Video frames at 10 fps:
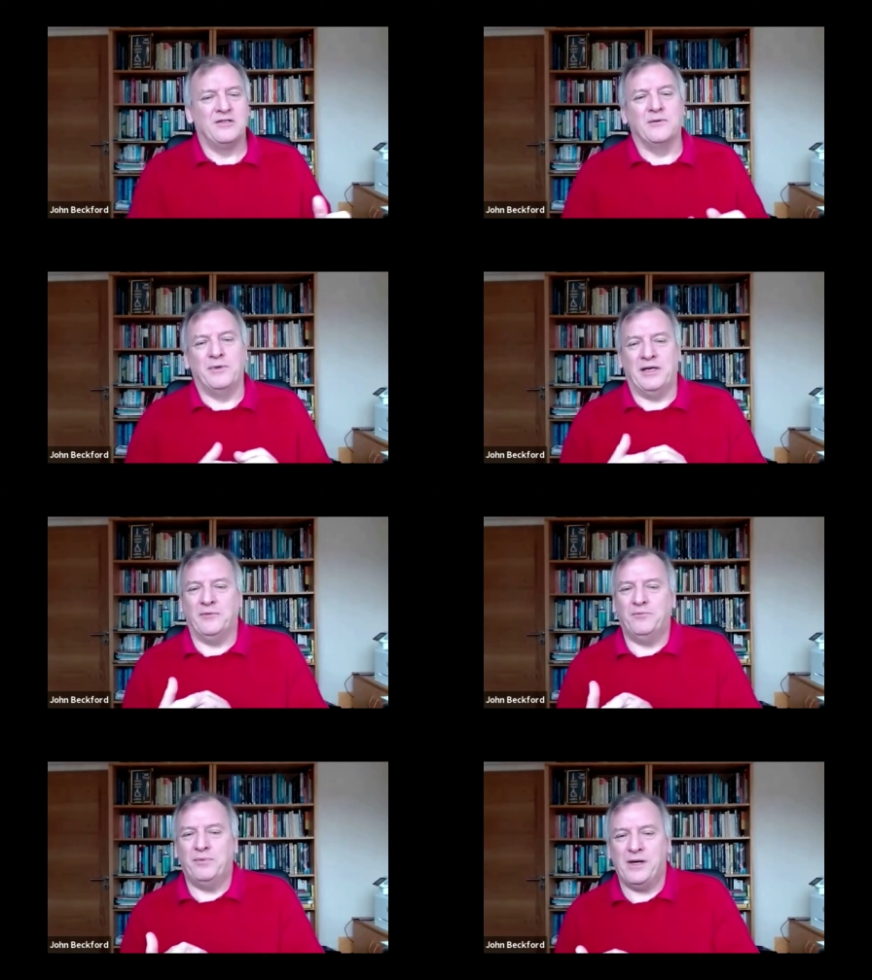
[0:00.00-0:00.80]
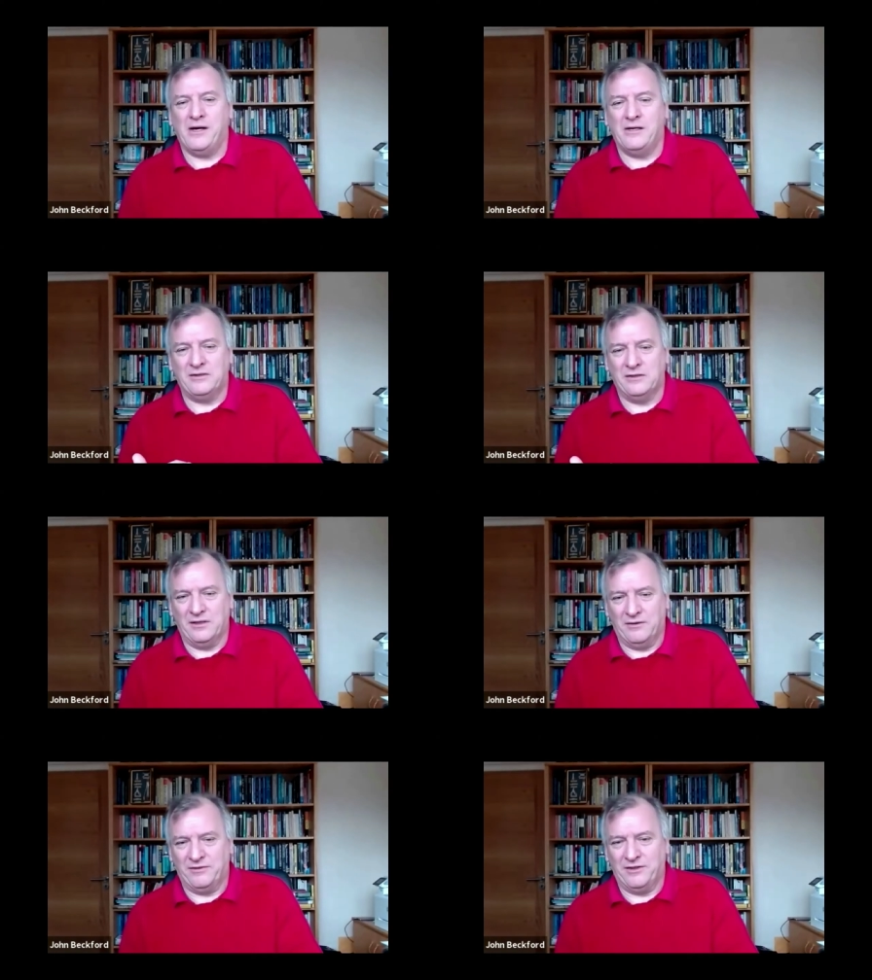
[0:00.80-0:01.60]
to being part
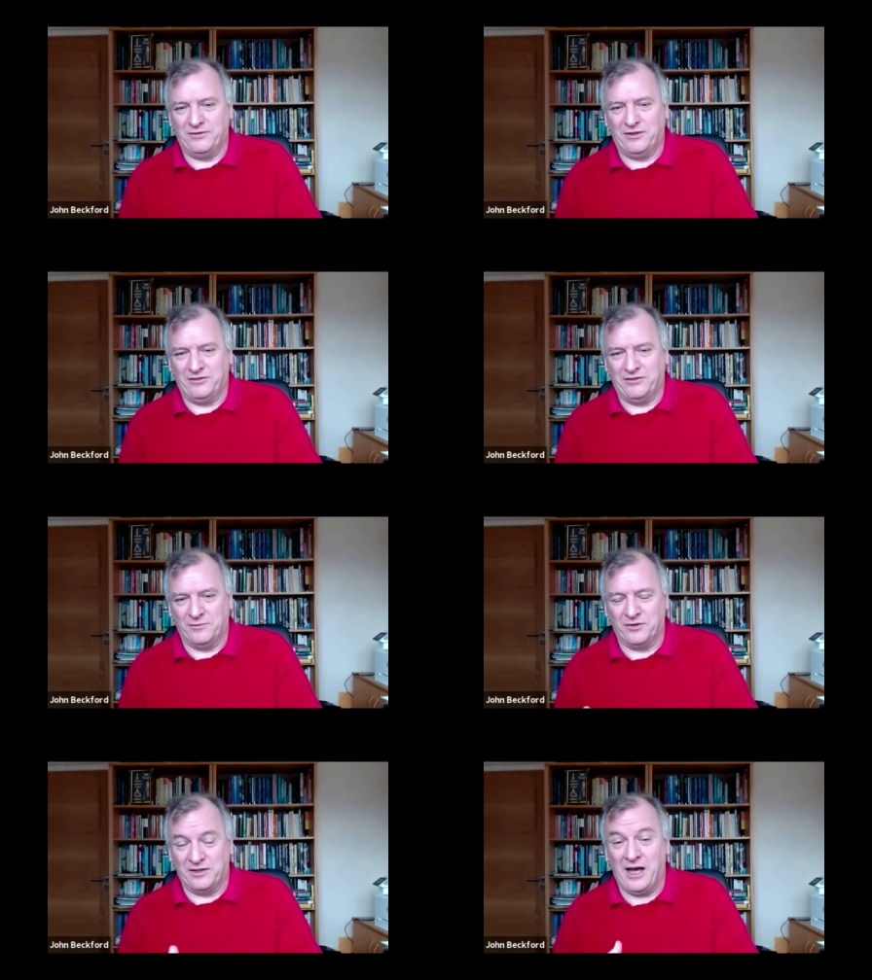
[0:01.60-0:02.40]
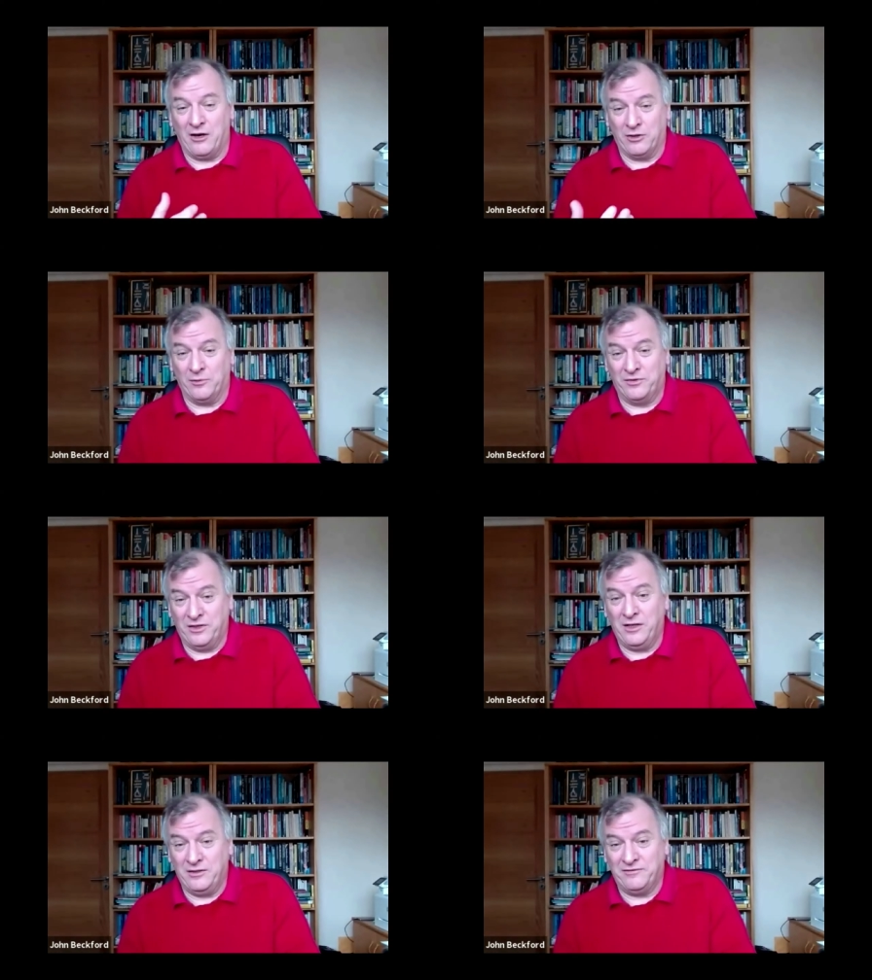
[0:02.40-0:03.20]
of the system so that our
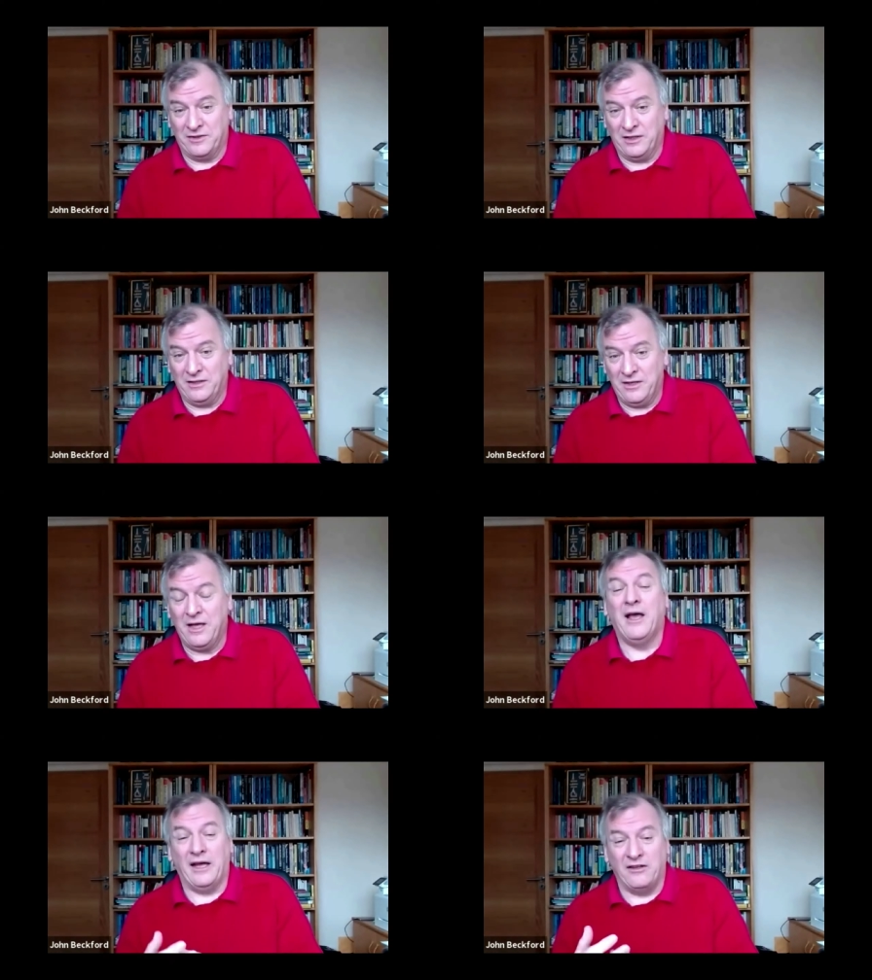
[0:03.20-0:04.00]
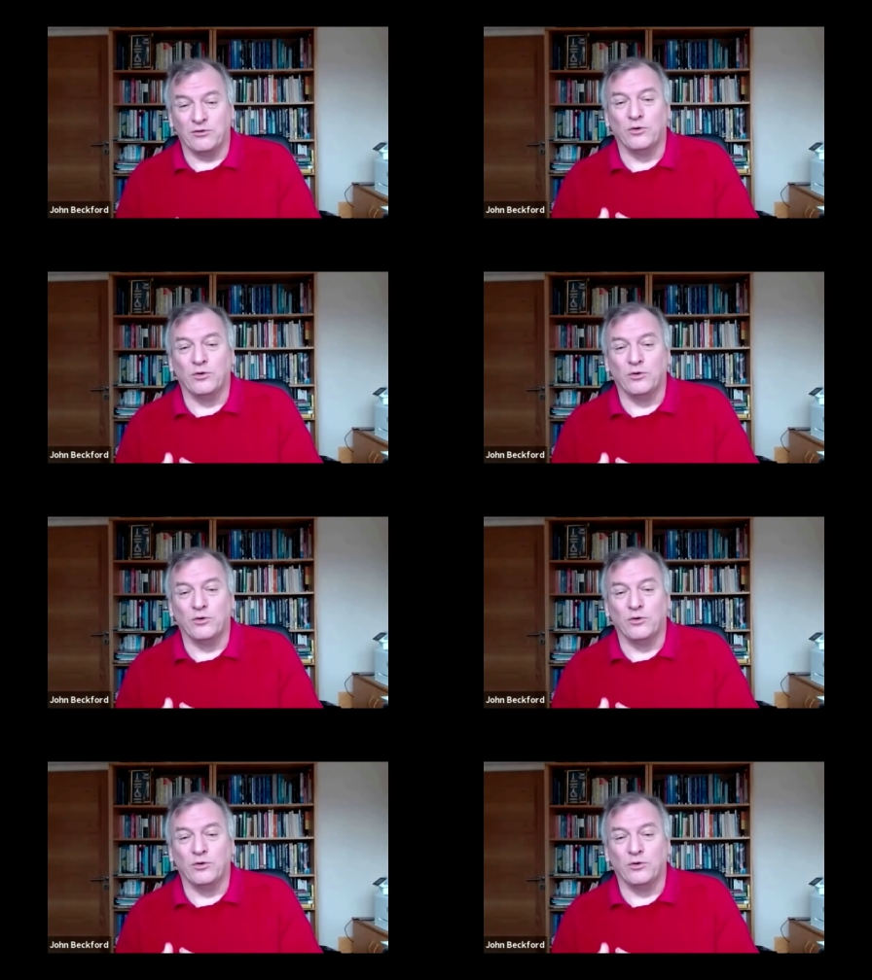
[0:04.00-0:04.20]
observer is